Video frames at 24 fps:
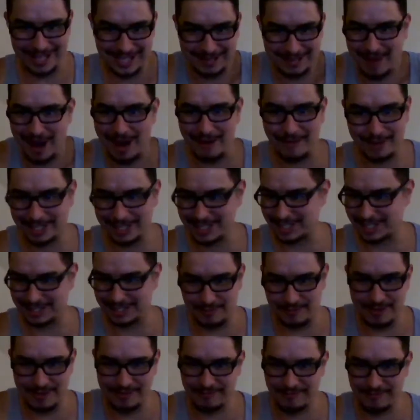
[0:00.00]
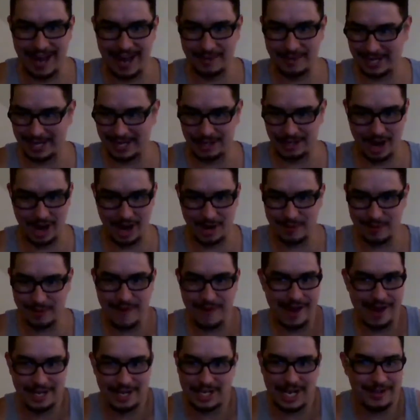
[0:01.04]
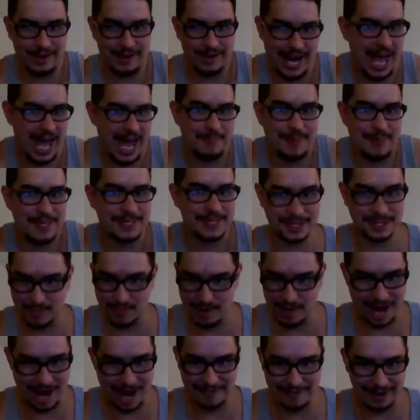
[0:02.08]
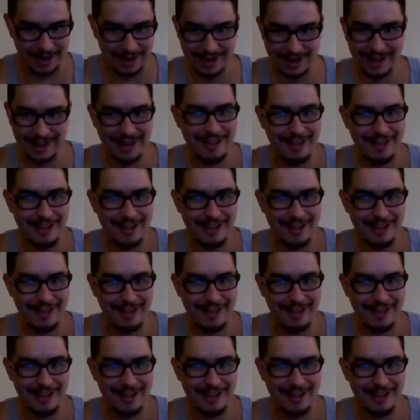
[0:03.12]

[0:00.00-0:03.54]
like, bro, we fight it. We get drunk, we fight each other. It happens. It's whatever.